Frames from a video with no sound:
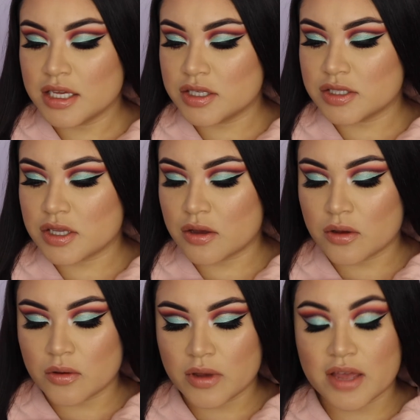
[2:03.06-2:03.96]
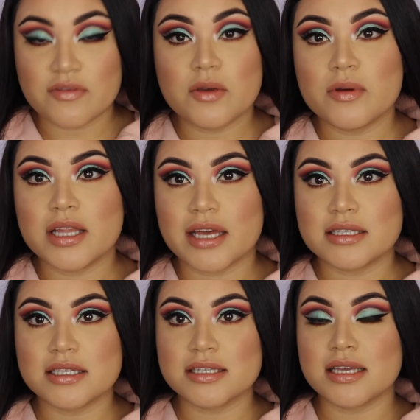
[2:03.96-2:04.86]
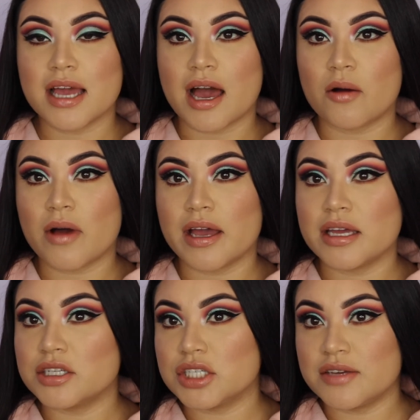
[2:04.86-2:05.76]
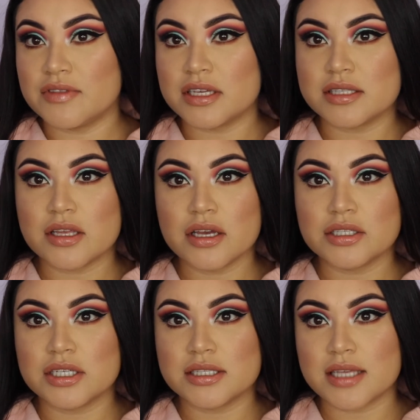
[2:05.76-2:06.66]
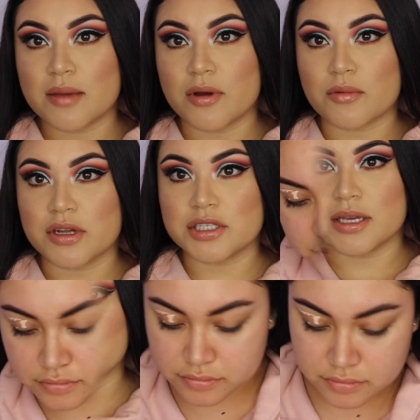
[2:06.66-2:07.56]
So if you would like to see how I achieved this look, just keep on watching.